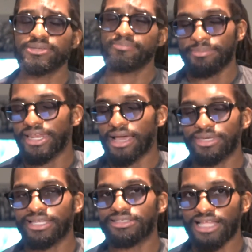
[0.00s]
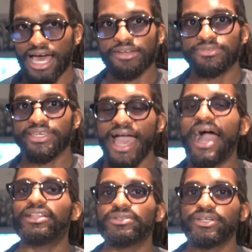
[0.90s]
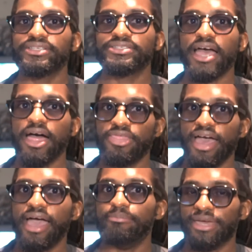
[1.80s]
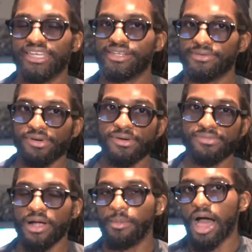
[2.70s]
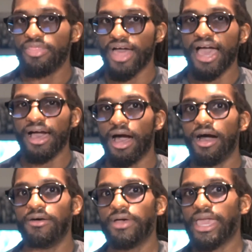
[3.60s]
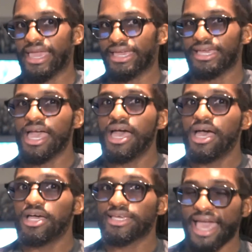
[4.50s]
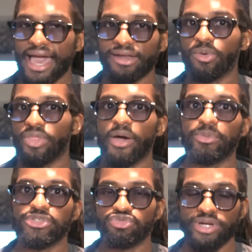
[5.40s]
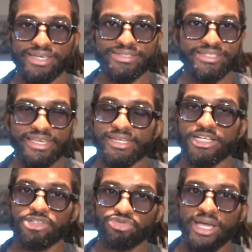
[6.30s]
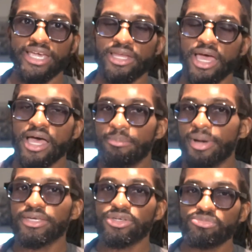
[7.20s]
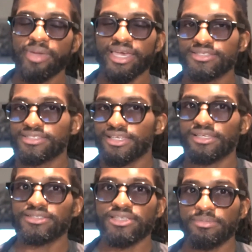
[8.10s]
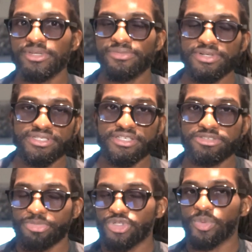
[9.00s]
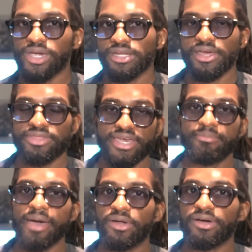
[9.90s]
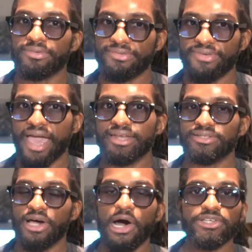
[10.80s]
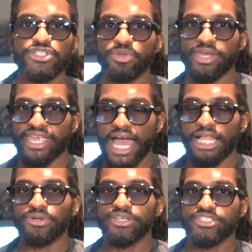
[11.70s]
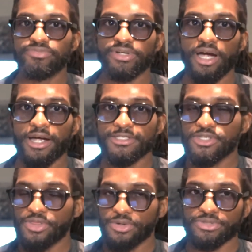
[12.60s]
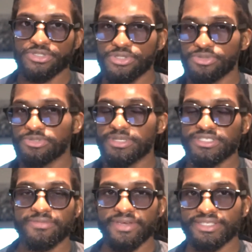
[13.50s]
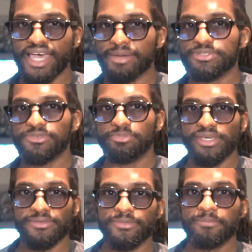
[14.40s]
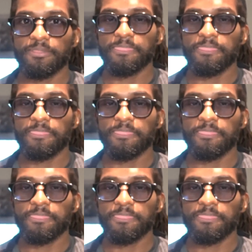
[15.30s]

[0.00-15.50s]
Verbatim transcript: It may not be a lot of calories that may differ from that of a cattle that was raised eating grain, but you may see some differences between the amount of fat and also the calories in regards to those two specific types of beef.